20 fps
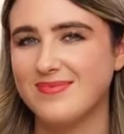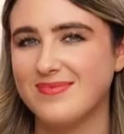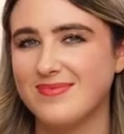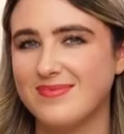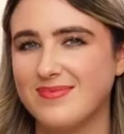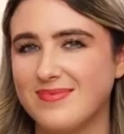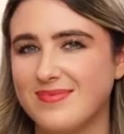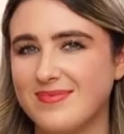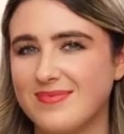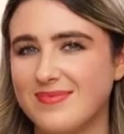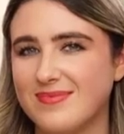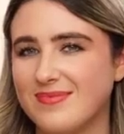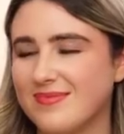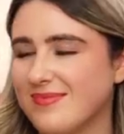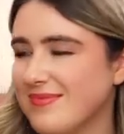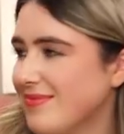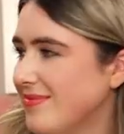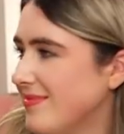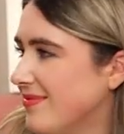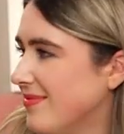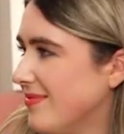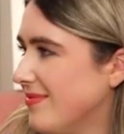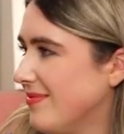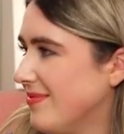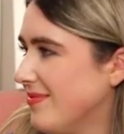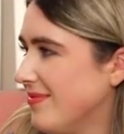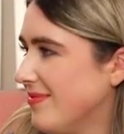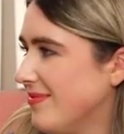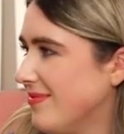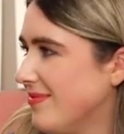
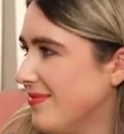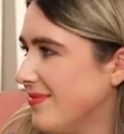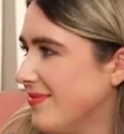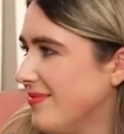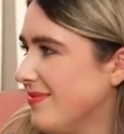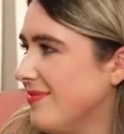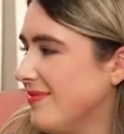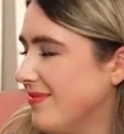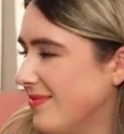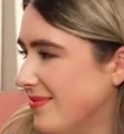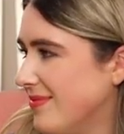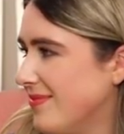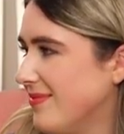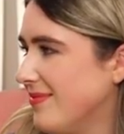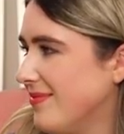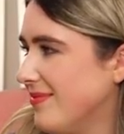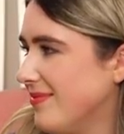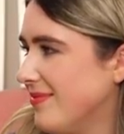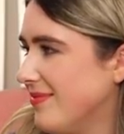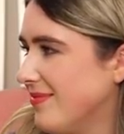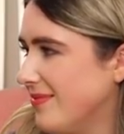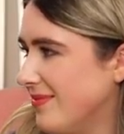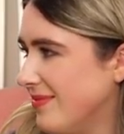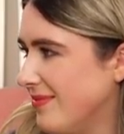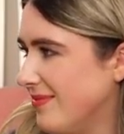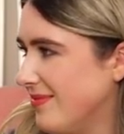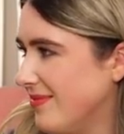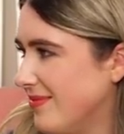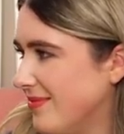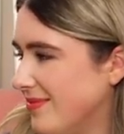(not speaking)